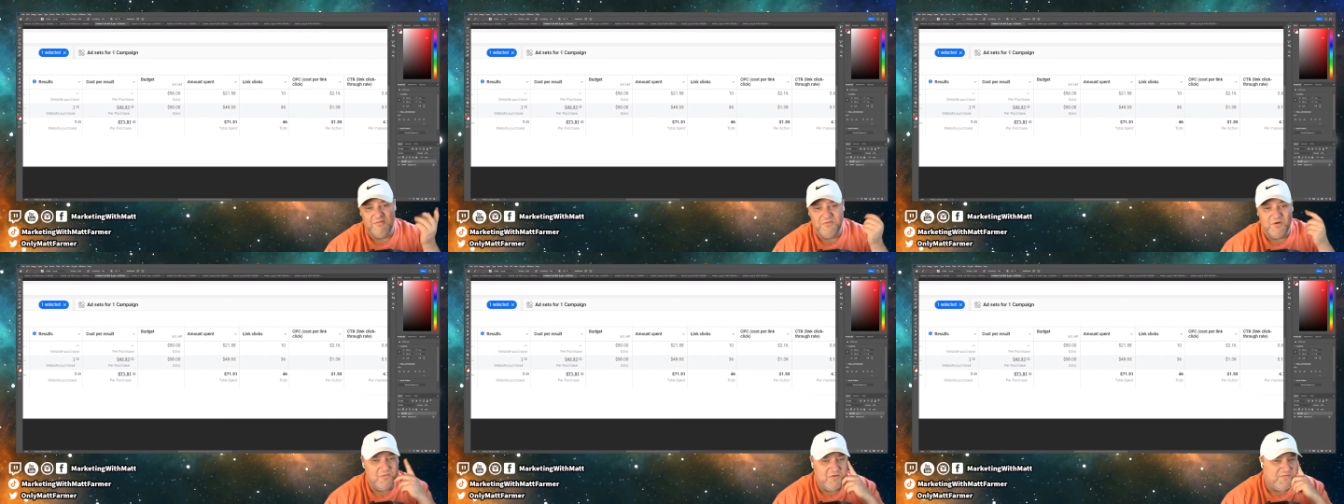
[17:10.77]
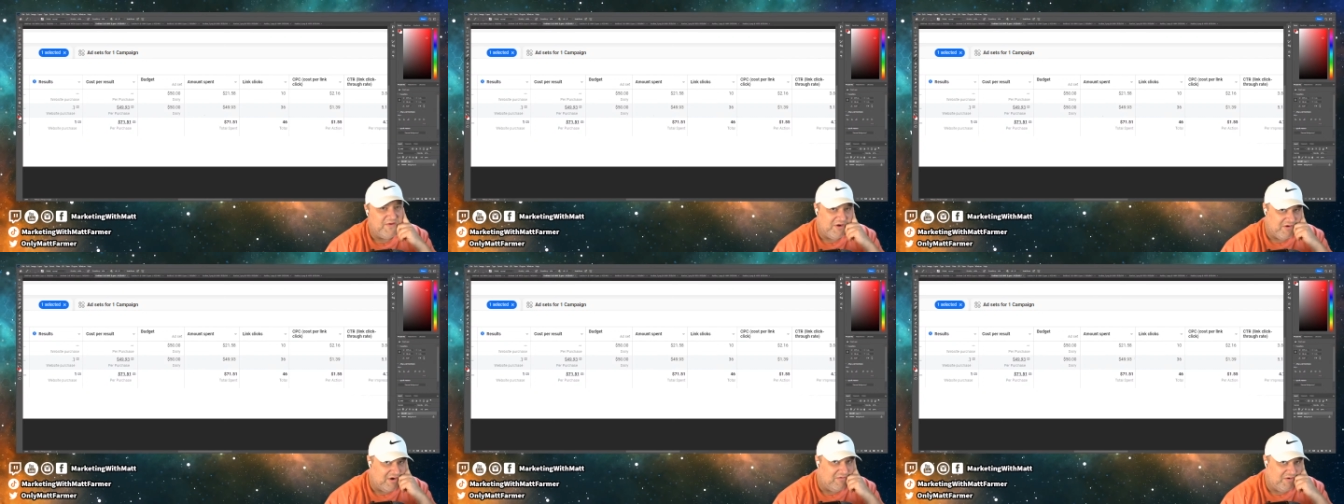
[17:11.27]
We'll figure
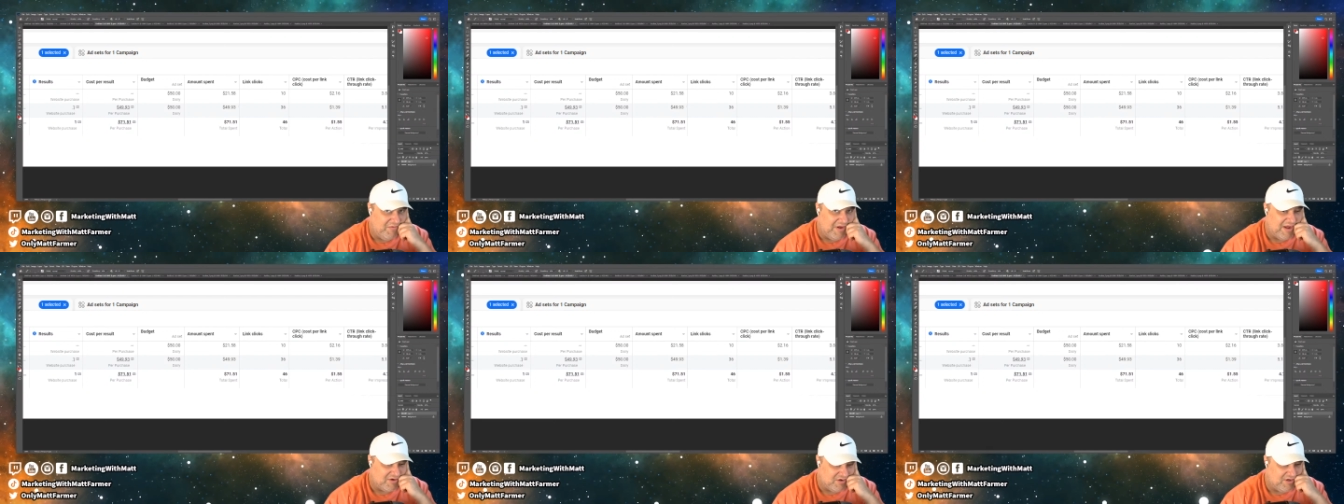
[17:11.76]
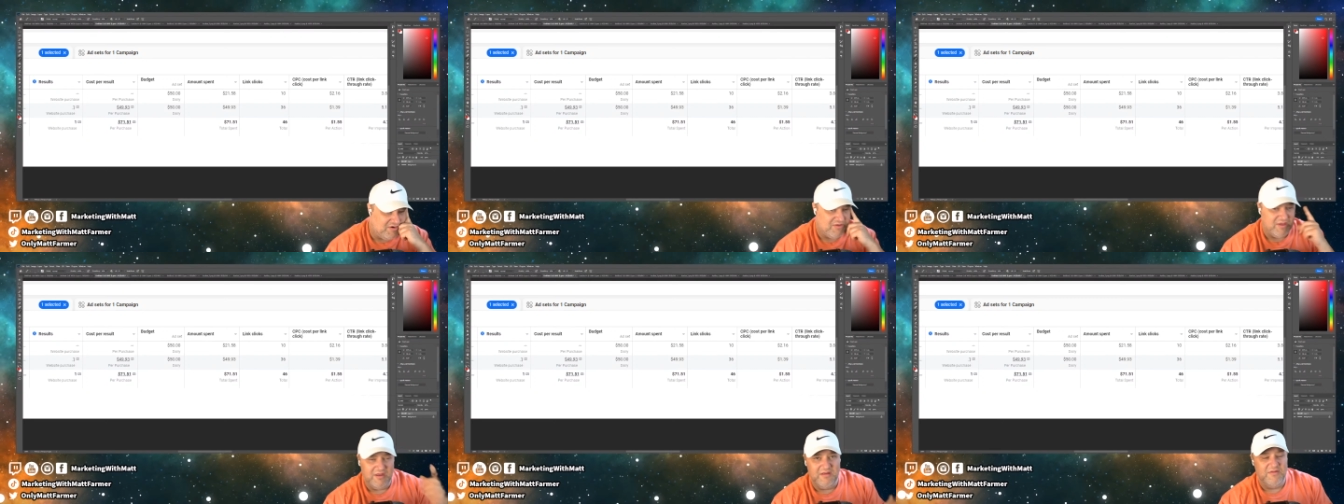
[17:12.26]
it out when we actually do
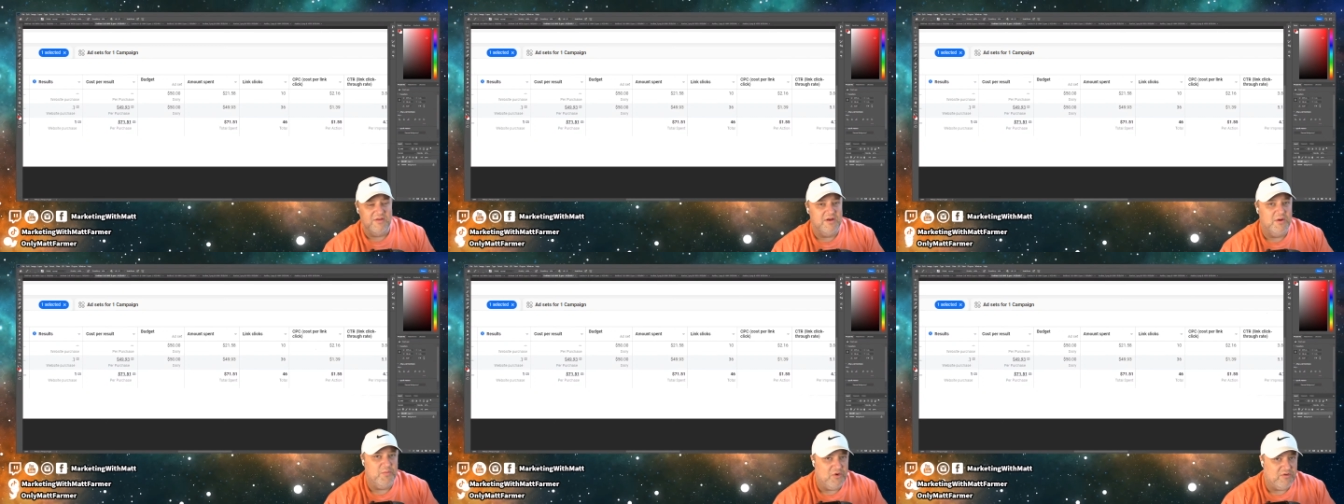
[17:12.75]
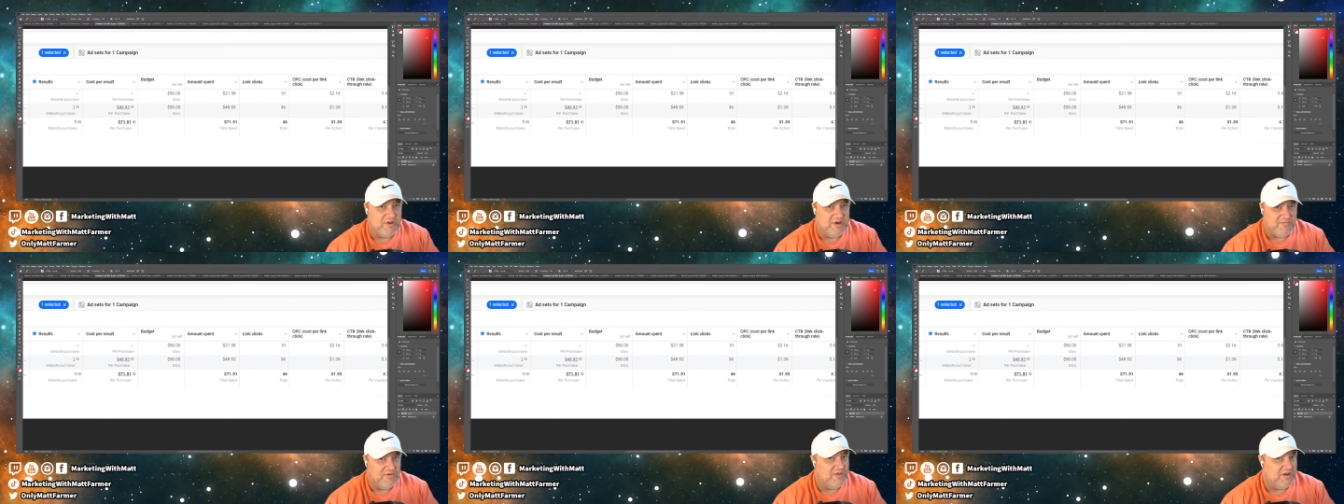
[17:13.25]
the numbers and
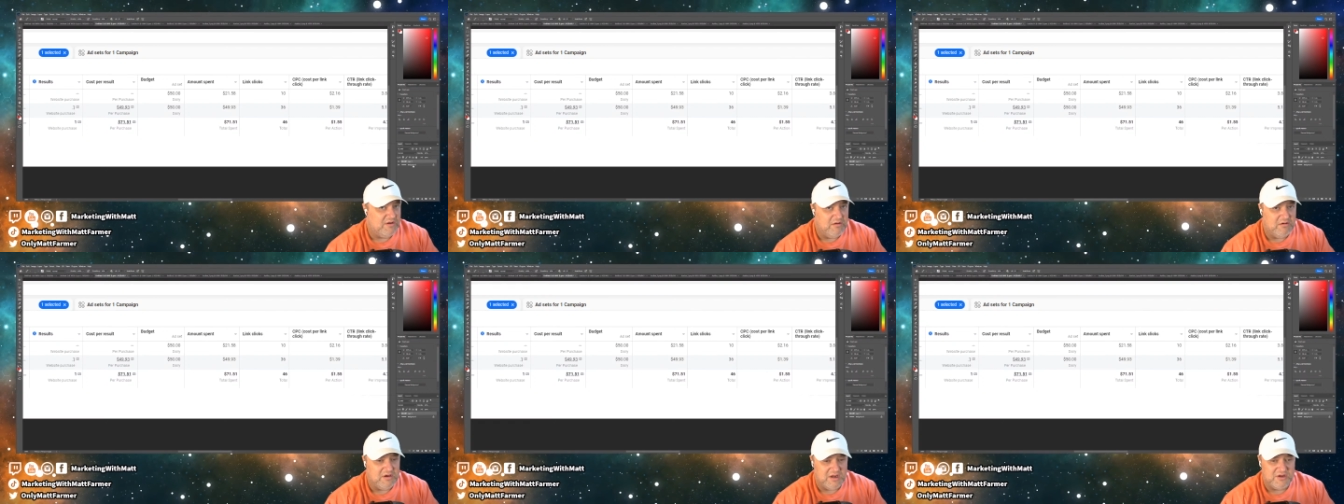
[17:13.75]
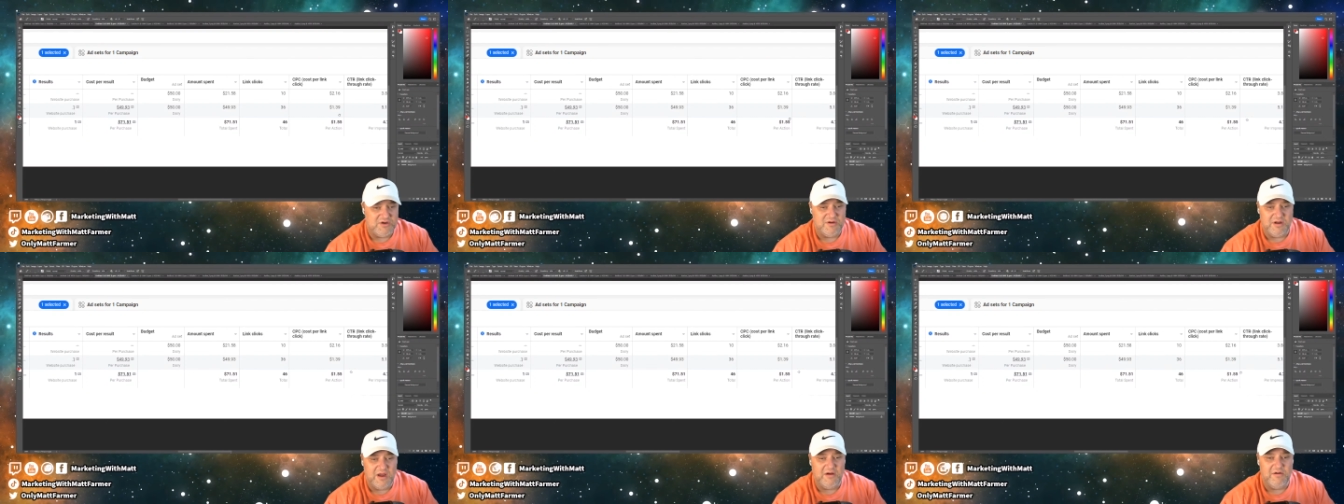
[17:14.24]
everything to it, and I show
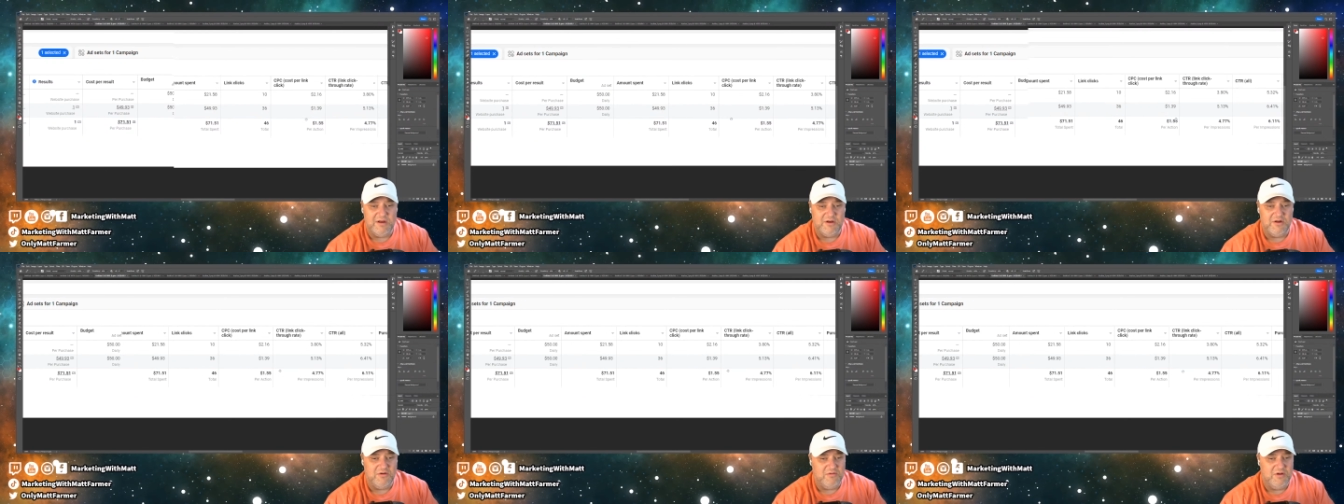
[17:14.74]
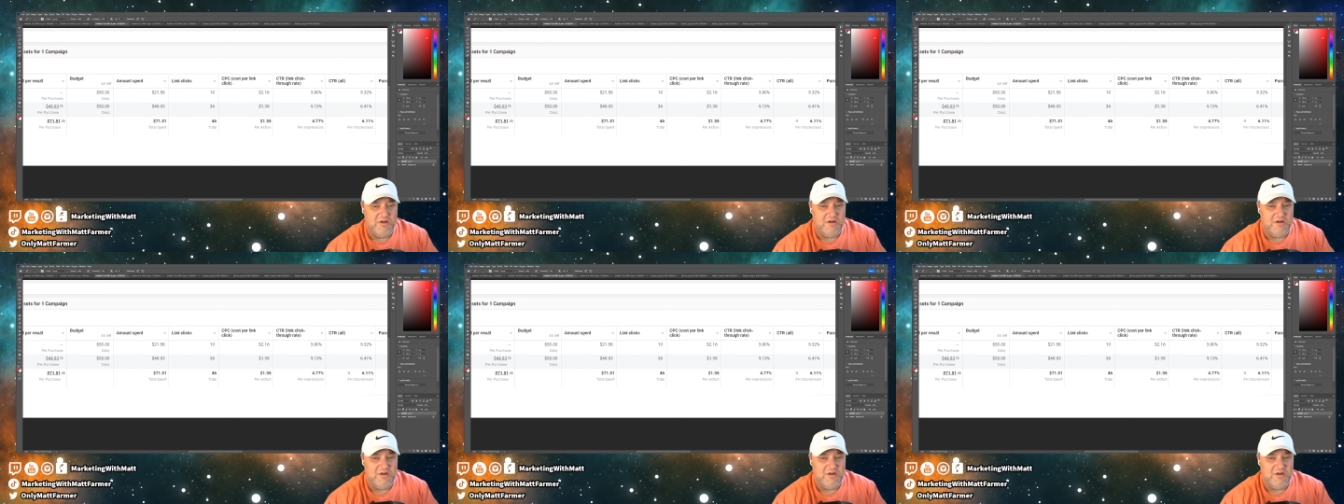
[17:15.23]
you how I do